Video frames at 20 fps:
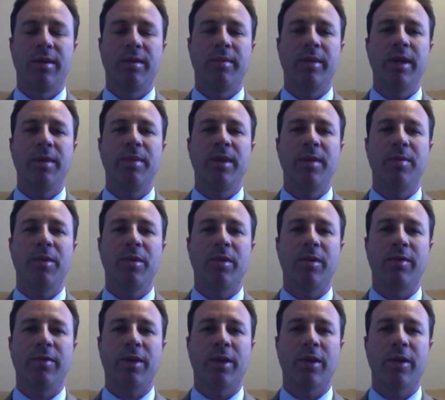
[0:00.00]
Many
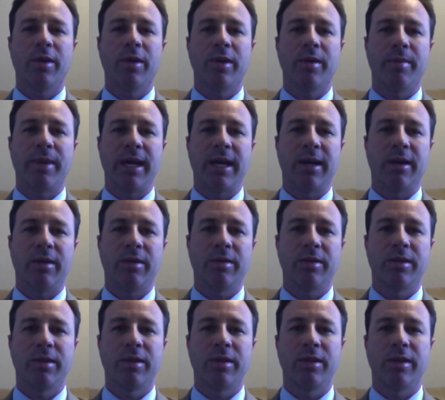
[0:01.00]
people have heard about
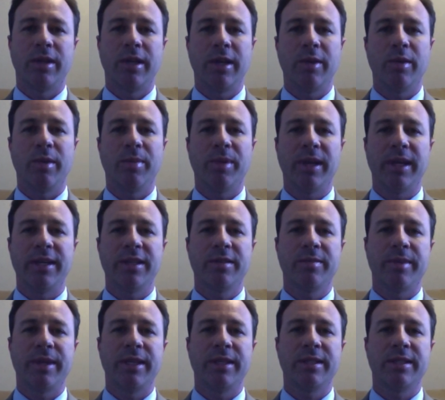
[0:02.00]
knee
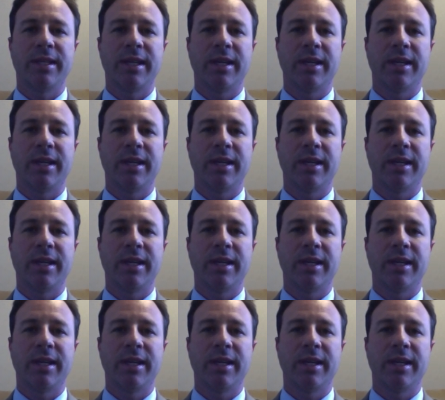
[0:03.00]
replacements,